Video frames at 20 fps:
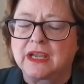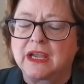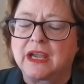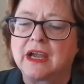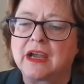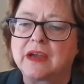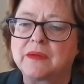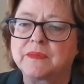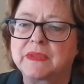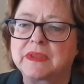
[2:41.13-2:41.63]

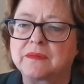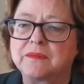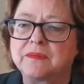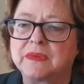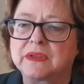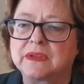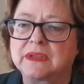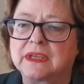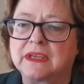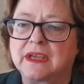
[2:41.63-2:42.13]
um, the
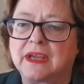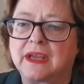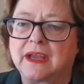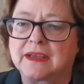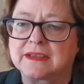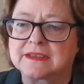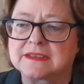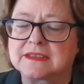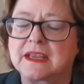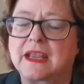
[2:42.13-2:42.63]
the
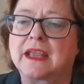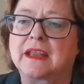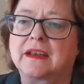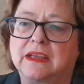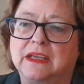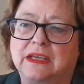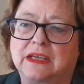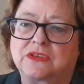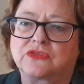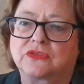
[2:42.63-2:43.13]
gas and
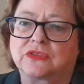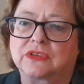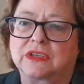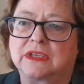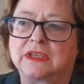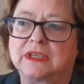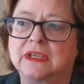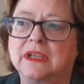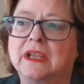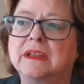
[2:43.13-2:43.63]

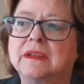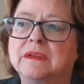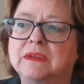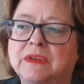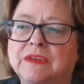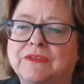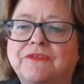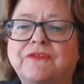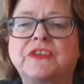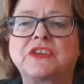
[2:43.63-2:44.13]
actually
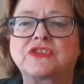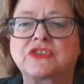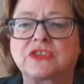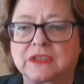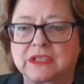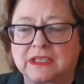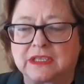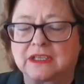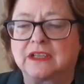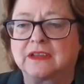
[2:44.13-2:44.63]

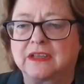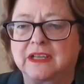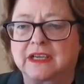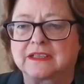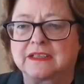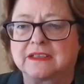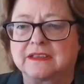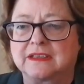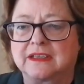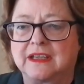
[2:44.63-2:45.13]
efficiently
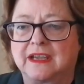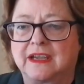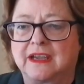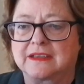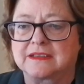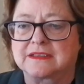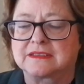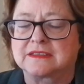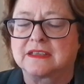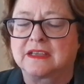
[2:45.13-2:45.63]
collecting the
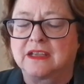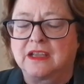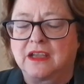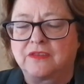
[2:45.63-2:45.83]
gas